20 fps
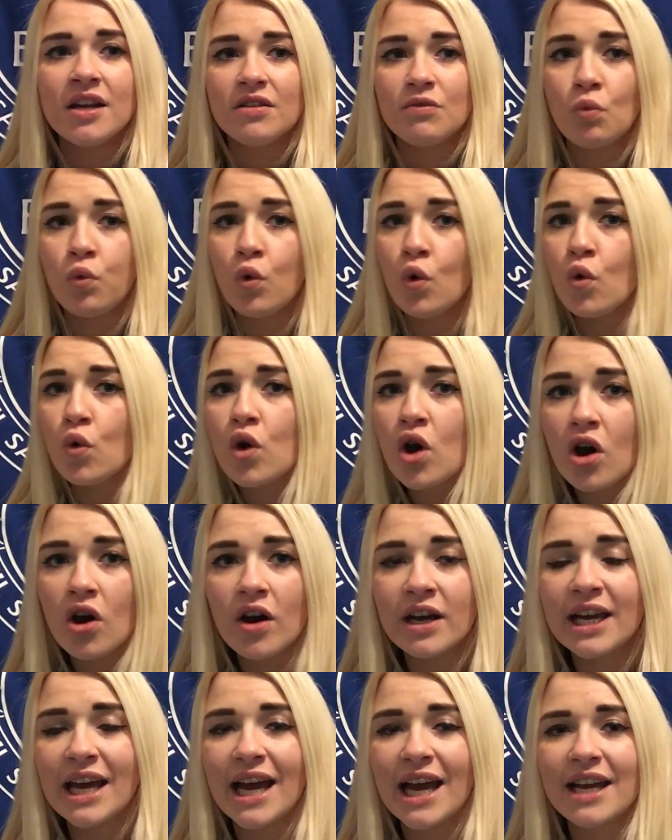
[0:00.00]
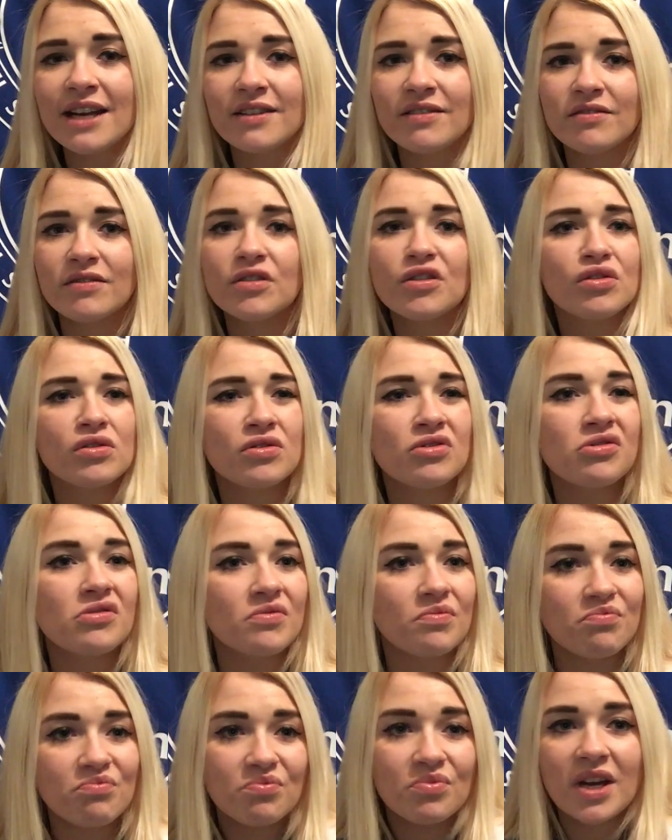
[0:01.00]
Walcott again
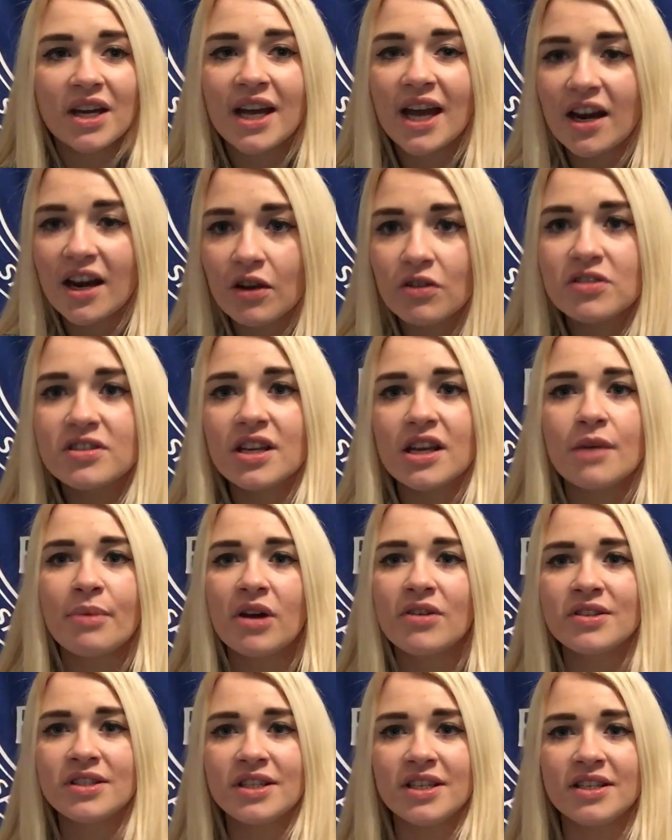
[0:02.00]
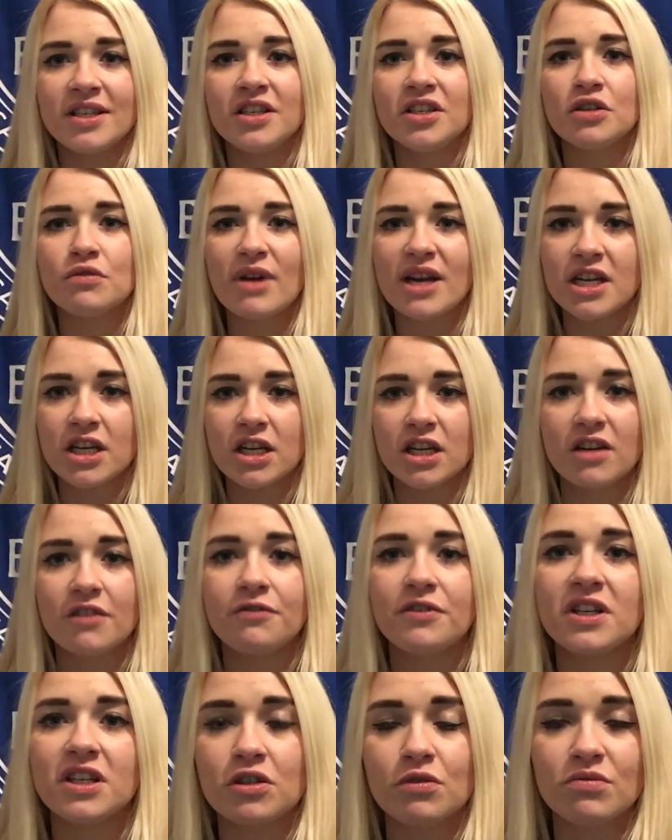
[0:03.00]
I'll say about his decision making. I
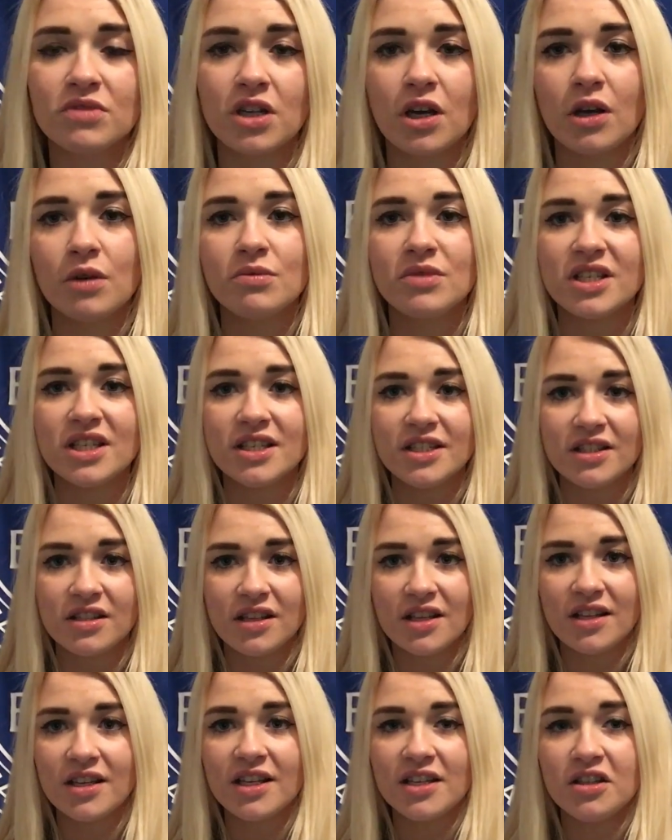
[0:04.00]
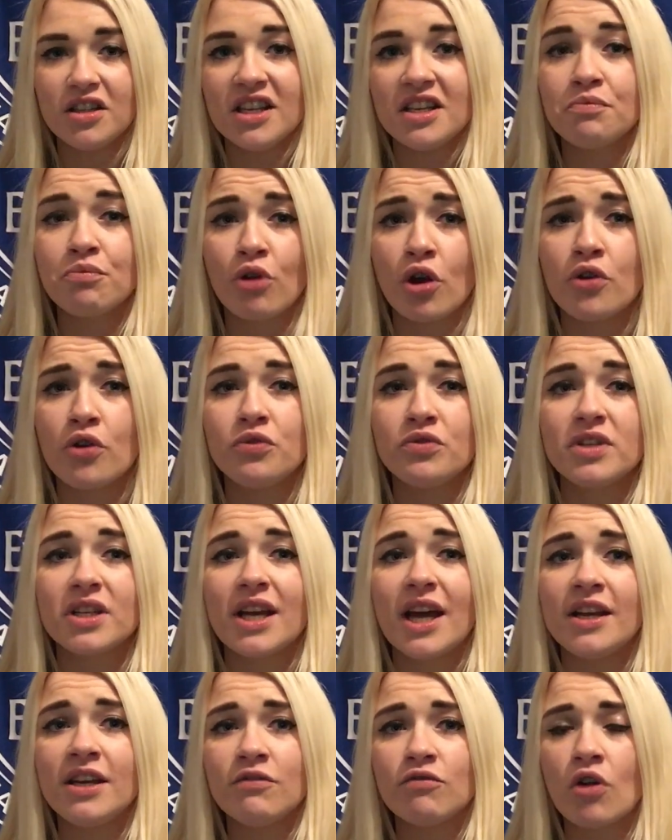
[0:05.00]
think sometimes he is prone to
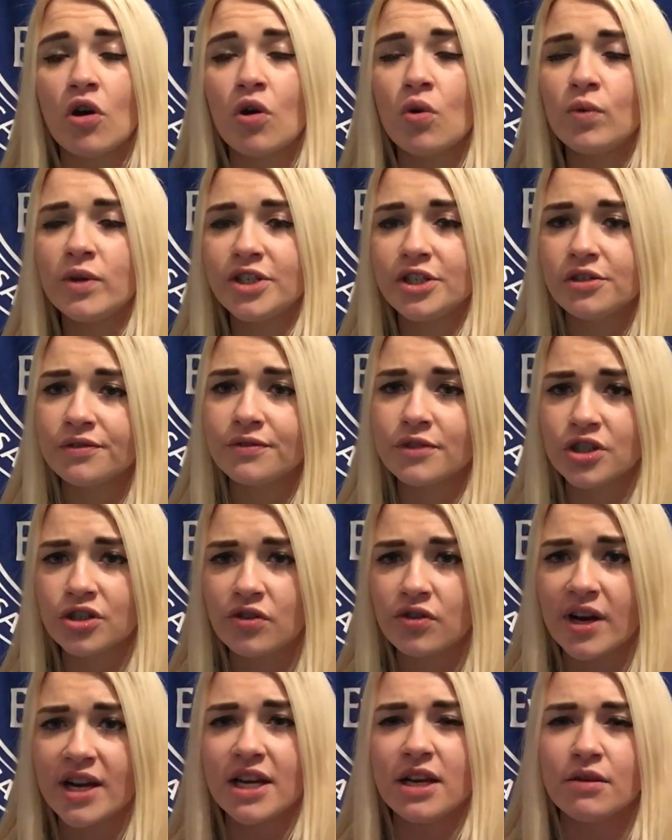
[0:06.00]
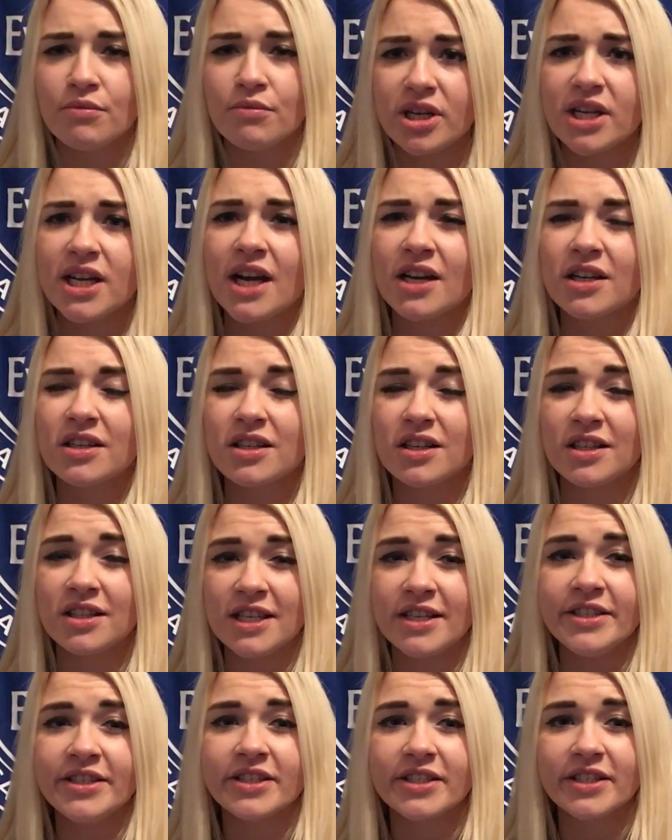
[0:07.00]
getting it wrong, which is frustrating, had a
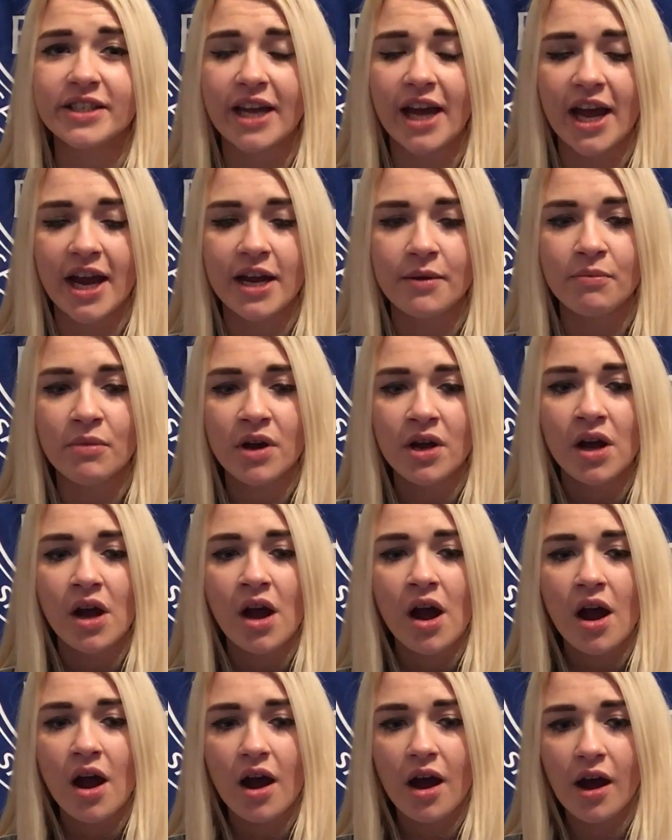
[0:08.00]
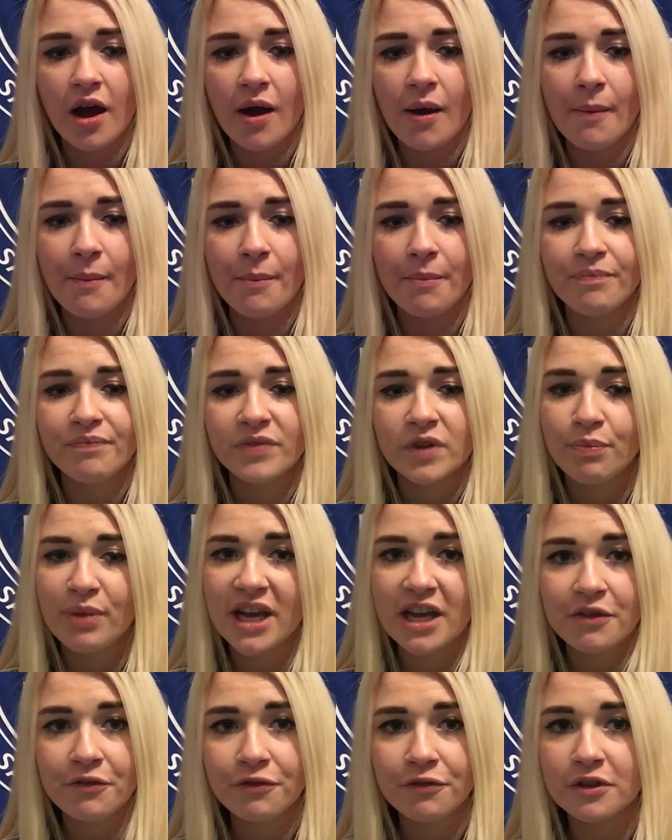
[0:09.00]
decent game.
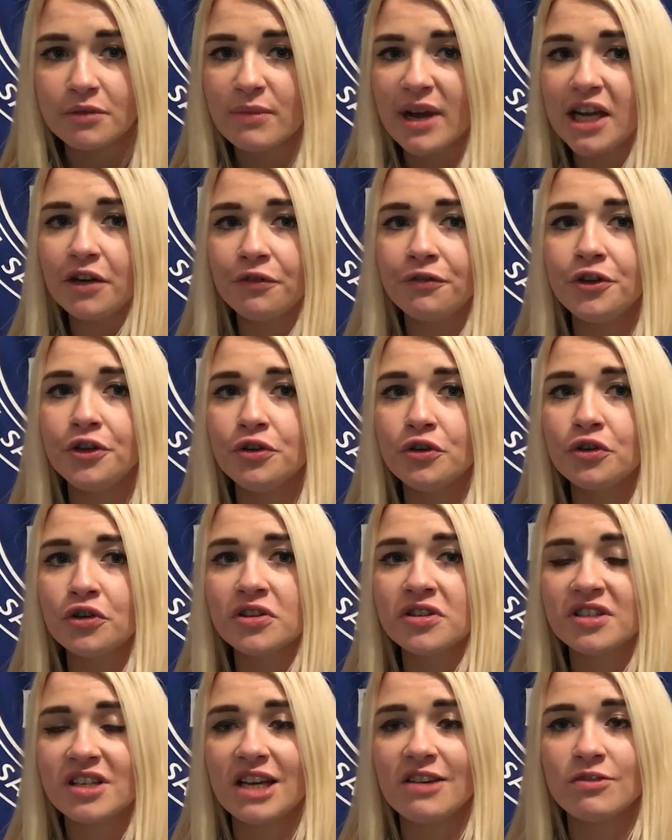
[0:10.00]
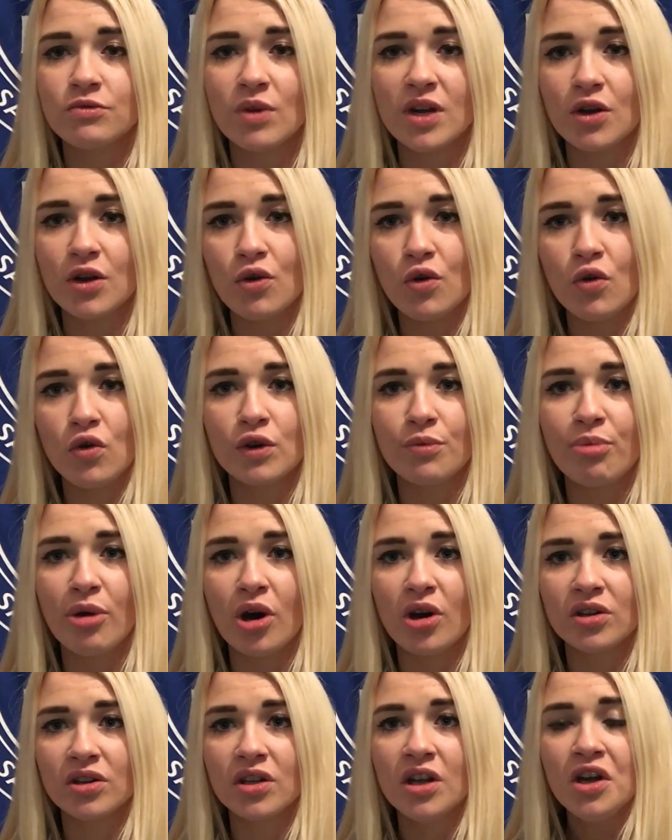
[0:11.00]
Pickford made a few good saves when called
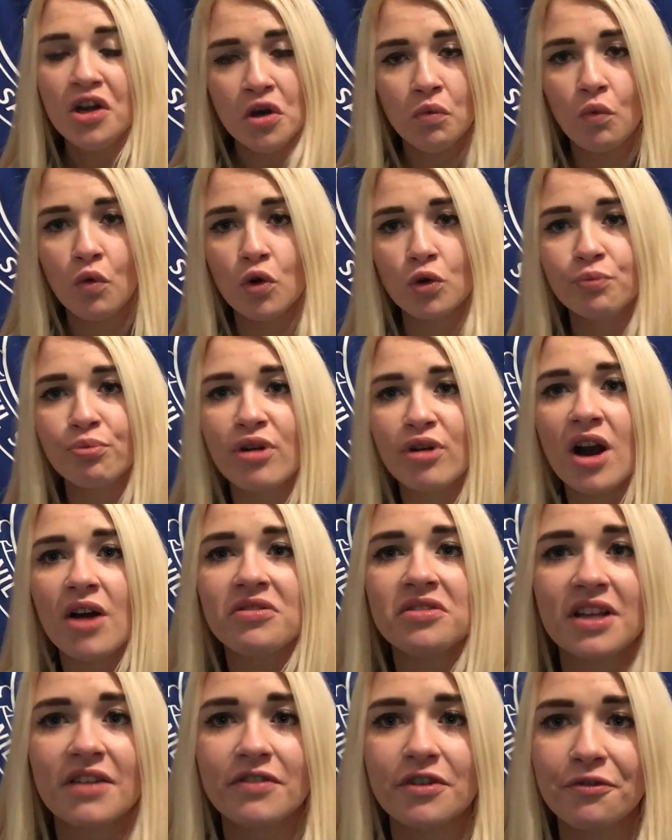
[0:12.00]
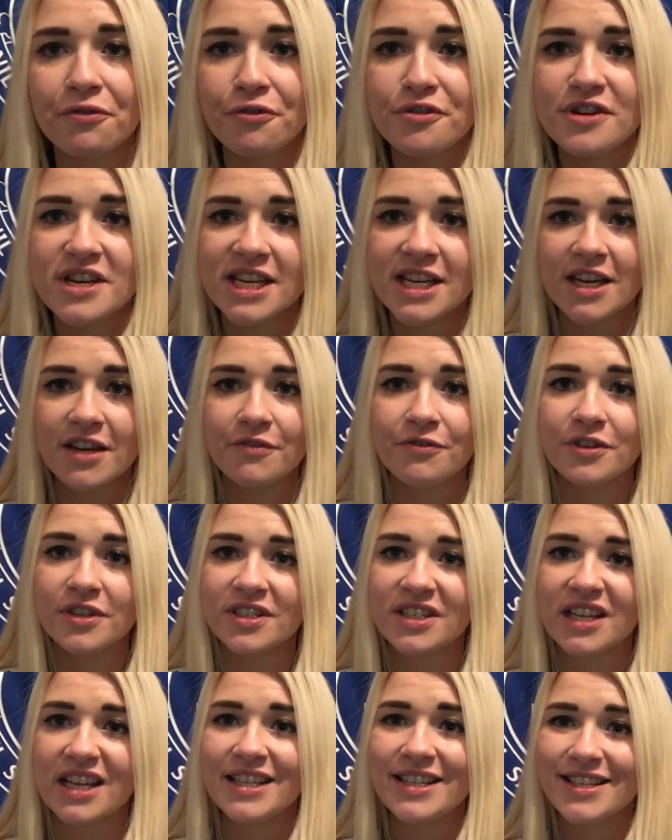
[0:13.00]
upon. Ward-Prowse having a free kick for the
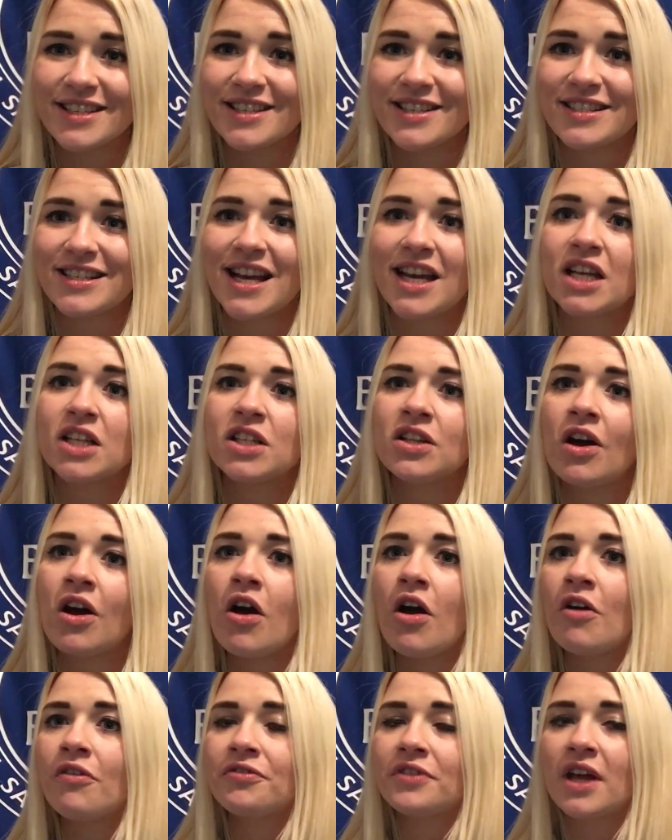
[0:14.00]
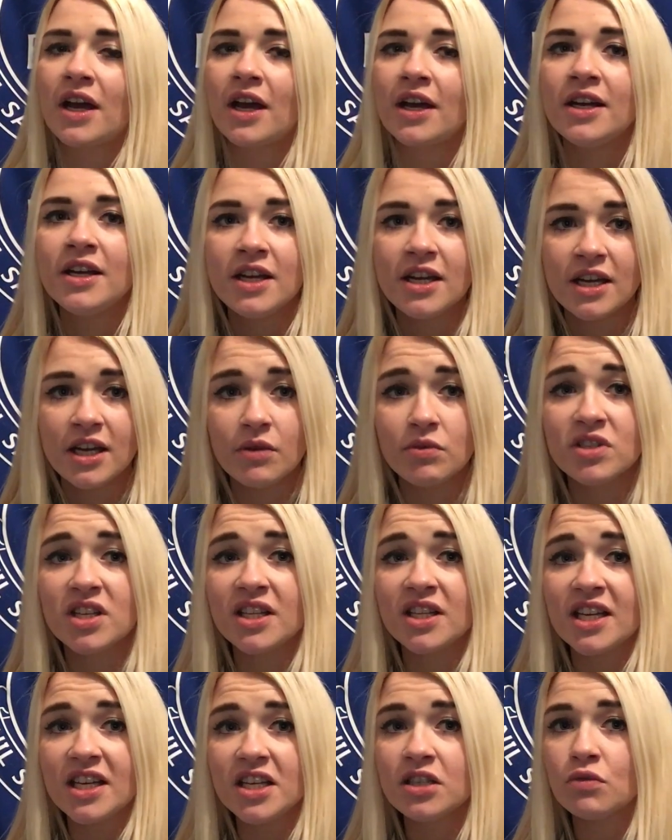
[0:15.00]
Saints in the second half. That it was a
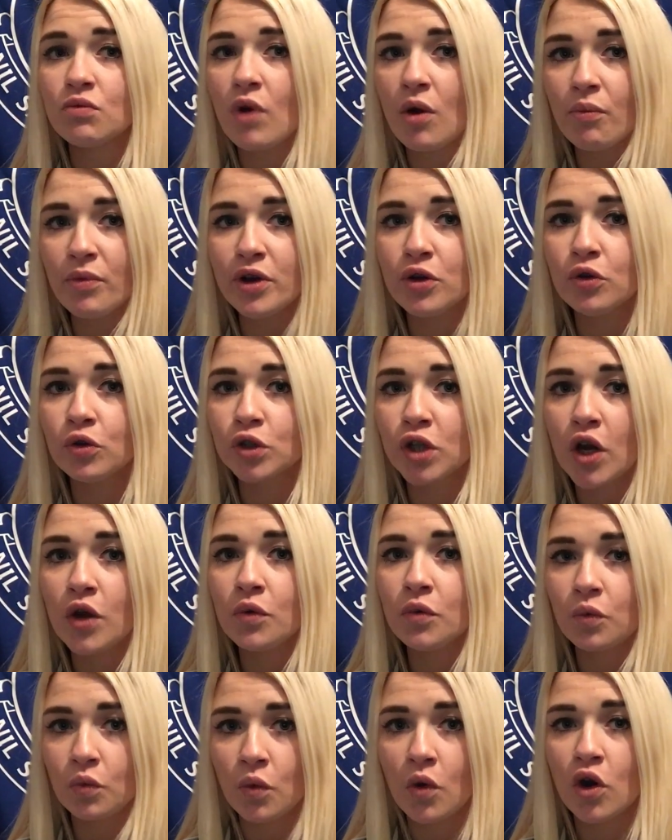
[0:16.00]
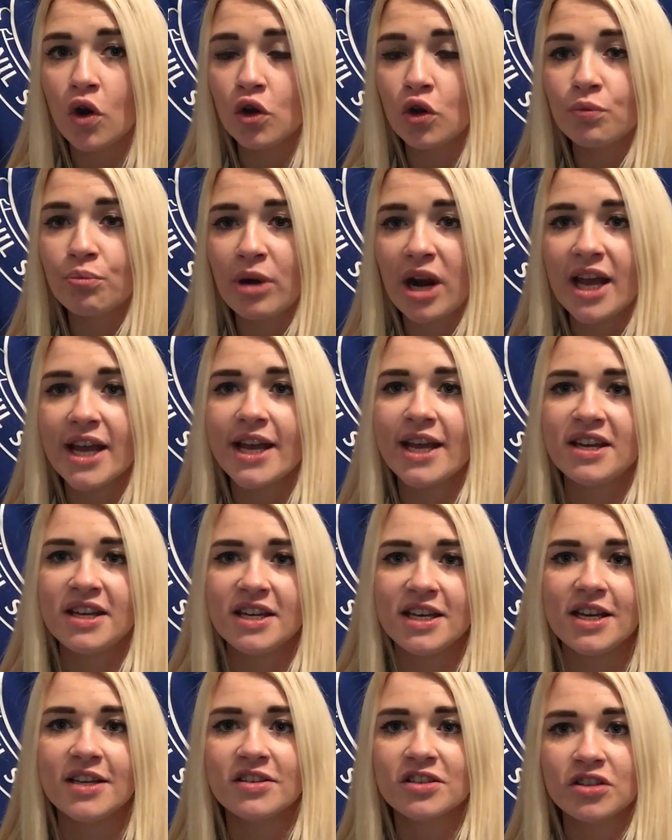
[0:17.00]
decent one. We all know what a good player he is.